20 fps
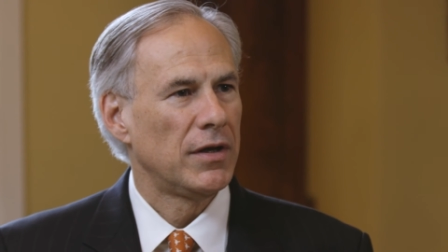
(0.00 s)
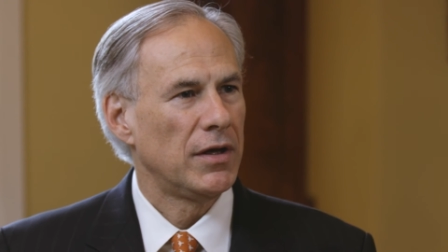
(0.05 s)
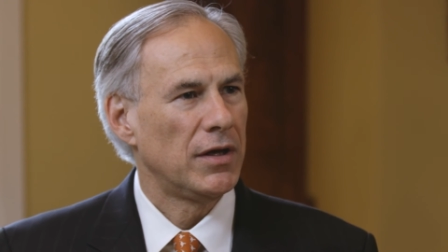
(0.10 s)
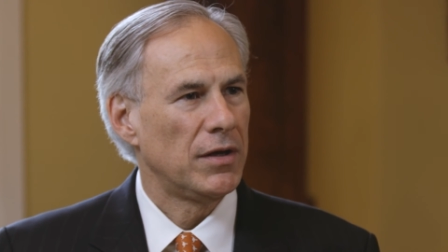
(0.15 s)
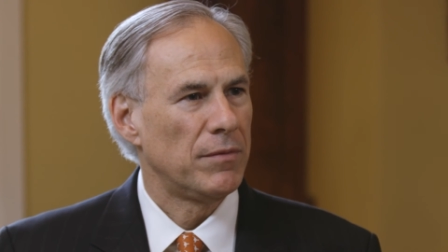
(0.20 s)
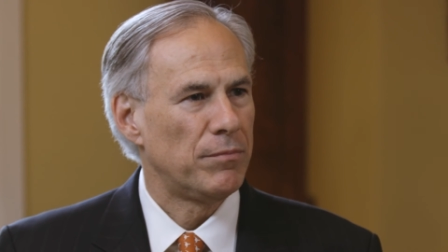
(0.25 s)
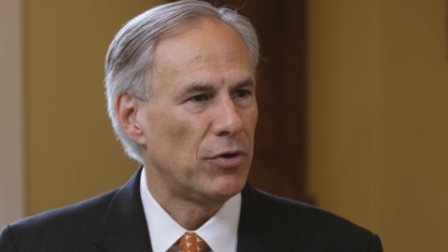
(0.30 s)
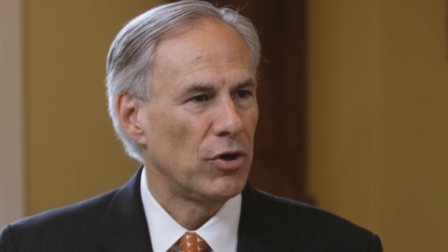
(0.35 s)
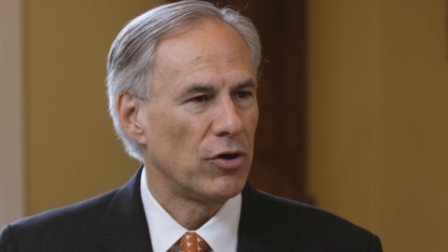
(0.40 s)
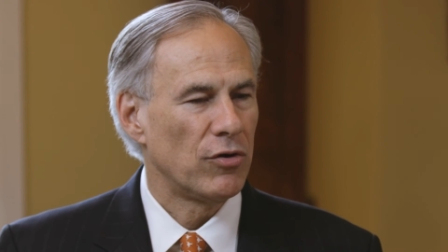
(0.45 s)

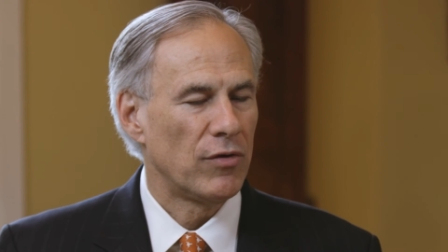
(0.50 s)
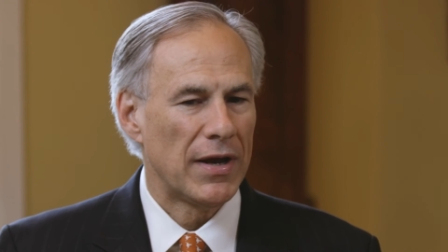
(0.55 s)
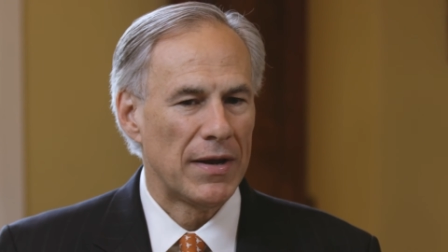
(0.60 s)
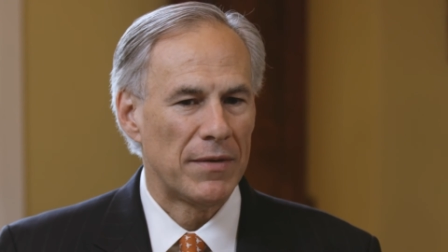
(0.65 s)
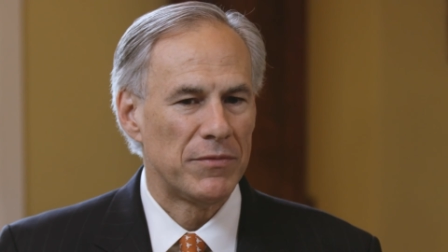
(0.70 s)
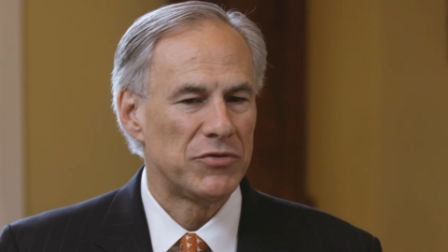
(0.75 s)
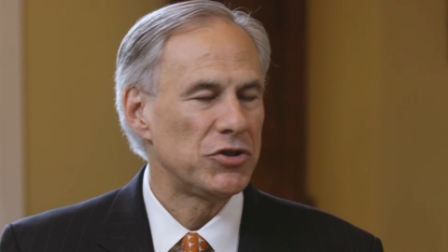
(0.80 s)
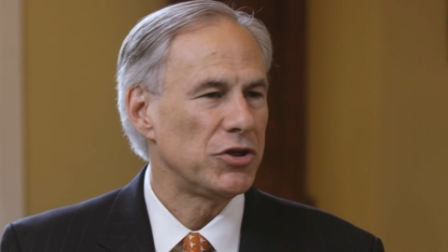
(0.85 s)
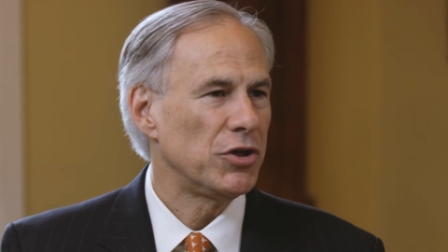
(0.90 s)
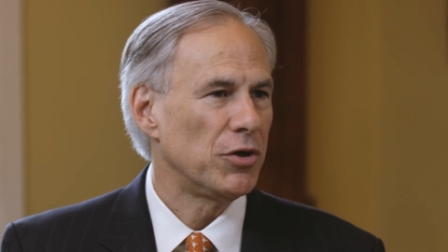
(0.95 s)
uh,
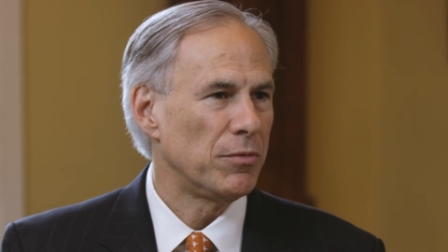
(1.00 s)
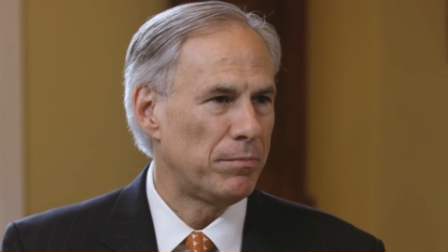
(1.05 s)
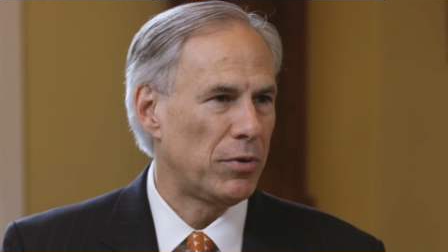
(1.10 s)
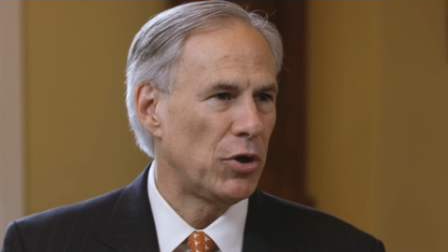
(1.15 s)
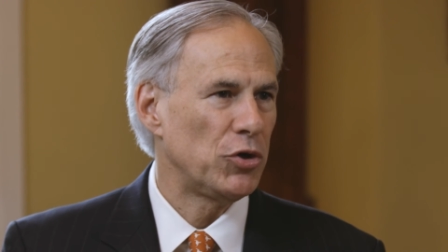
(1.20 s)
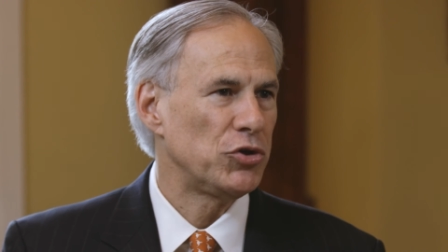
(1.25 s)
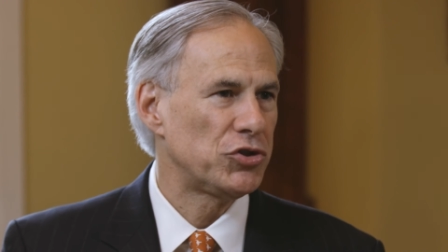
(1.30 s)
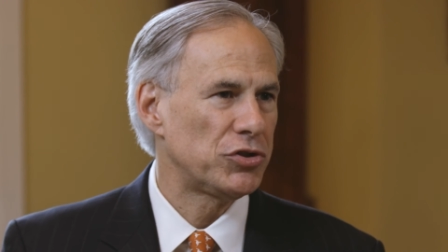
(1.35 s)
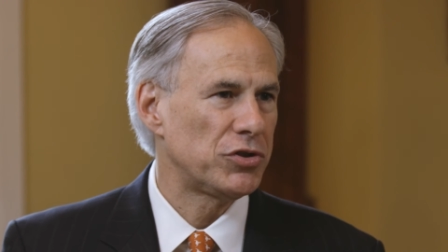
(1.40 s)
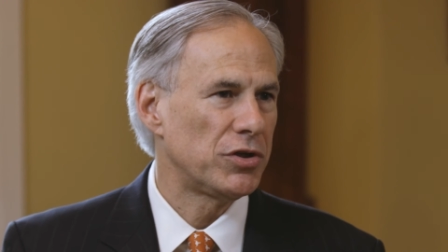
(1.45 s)
programs, you know,
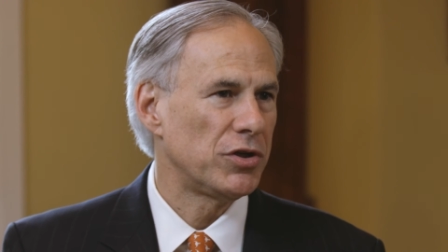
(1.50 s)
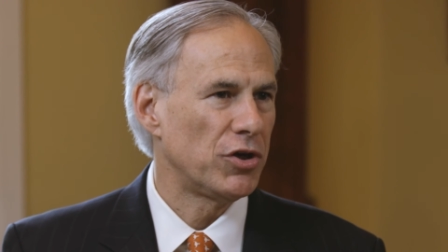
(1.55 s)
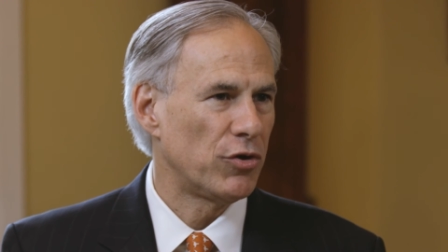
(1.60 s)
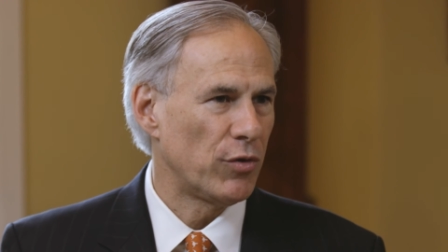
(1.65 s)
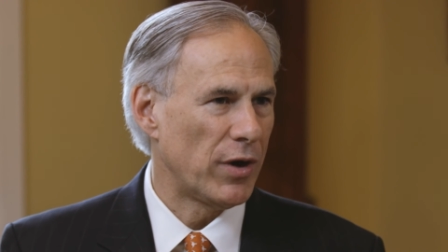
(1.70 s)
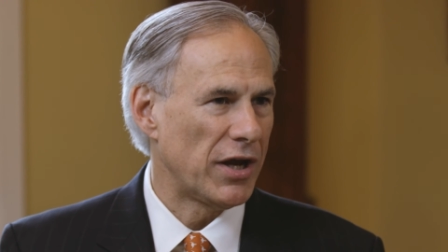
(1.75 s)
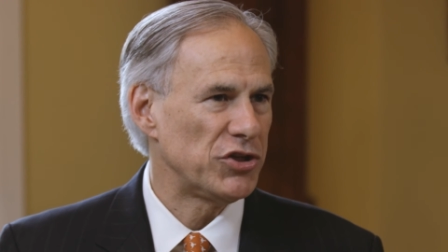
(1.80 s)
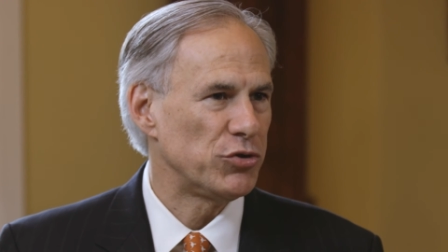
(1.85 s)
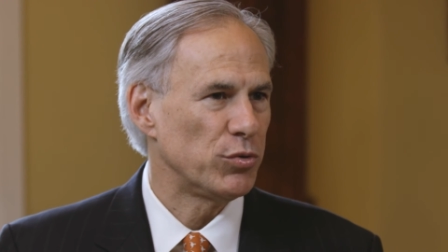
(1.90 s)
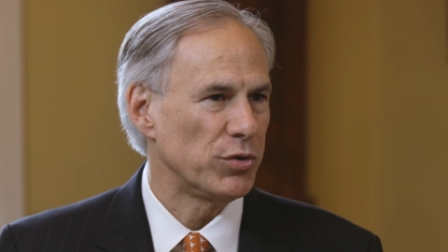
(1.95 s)

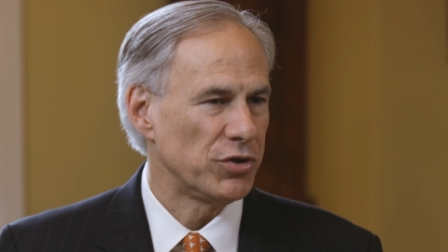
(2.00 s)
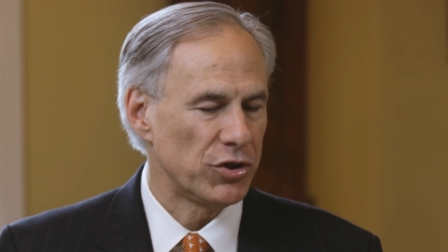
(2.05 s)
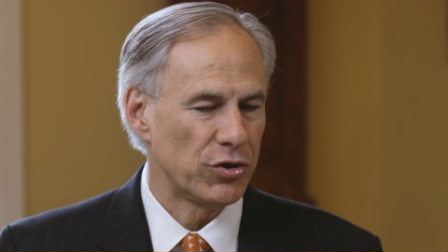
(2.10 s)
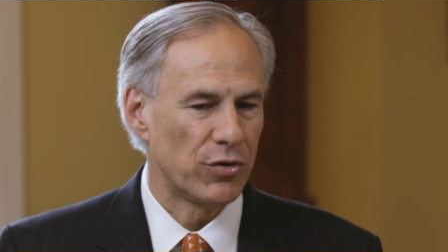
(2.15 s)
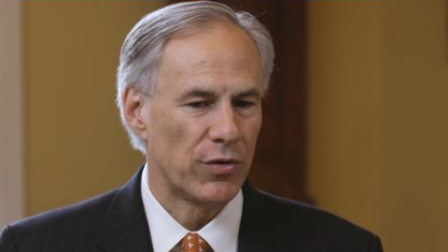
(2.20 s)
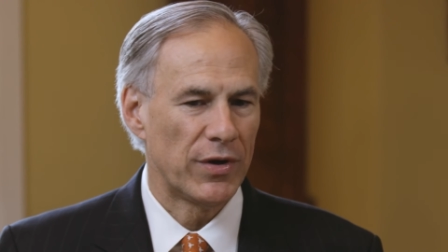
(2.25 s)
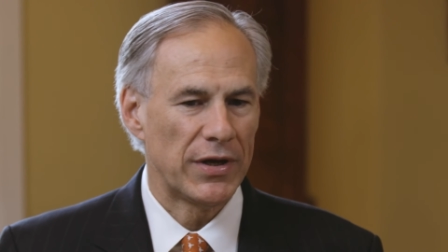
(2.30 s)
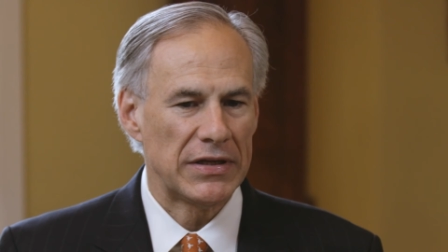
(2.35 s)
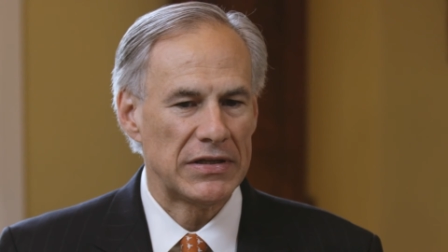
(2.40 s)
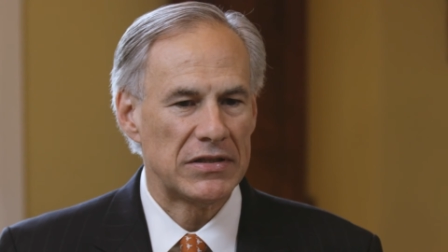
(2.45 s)
postgraduate
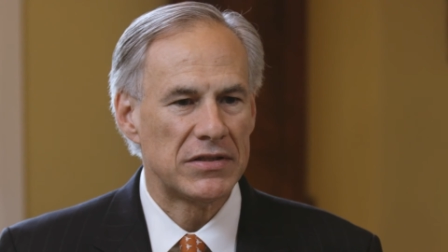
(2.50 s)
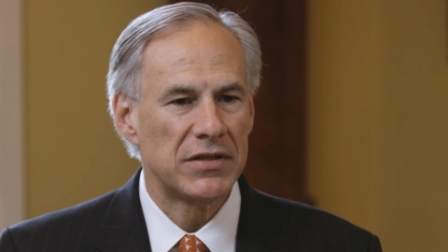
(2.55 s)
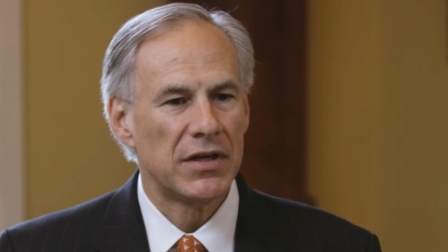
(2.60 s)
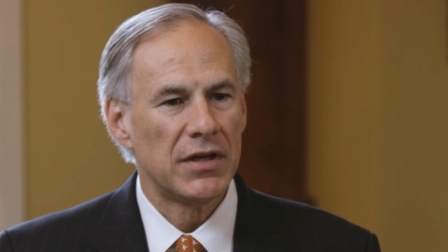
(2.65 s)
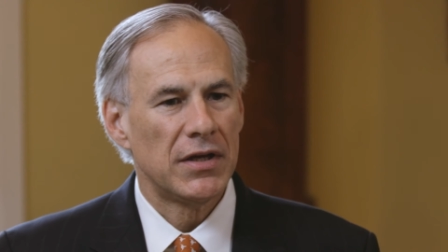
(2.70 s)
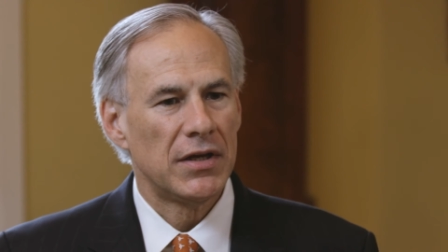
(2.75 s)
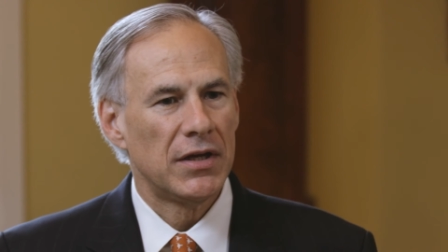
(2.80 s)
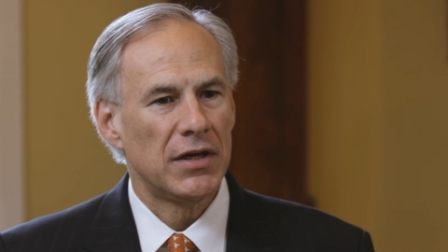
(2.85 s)
degrees,